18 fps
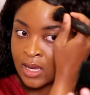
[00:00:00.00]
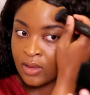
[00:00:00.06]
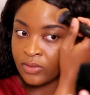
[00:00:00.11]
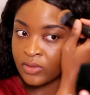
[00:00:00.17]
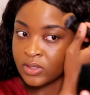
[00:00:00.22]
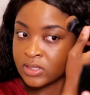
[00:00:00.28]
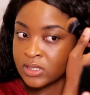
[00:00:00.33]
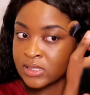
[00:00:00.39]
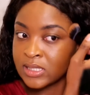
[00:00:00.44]

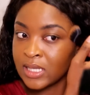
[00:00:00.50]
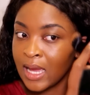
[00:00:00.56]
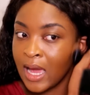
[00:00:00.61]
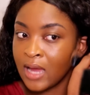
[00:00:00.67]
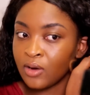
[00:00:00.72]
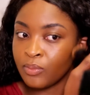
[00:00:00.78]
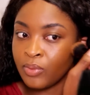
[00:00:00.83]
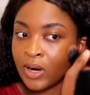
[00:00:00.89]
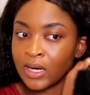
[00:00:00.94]
this is the
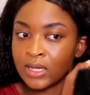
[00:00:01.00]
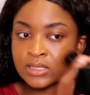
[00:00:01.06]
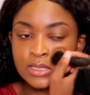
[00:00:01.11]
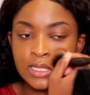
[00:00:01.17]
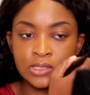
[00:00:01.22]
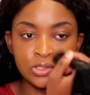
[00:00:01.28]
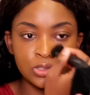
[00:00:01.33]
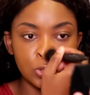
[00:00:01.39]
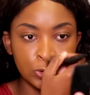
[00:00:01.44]
kind of product
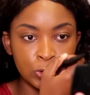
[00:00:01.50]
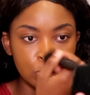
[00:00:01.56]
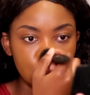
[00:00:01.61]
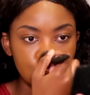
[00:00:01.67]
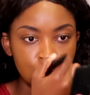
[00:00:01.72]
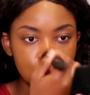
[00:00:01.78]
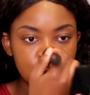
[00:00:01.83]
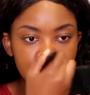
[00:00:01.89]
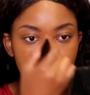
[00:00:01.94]
that you'll
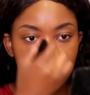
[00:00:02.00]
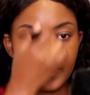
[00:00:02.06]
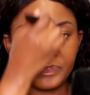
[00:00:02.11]
use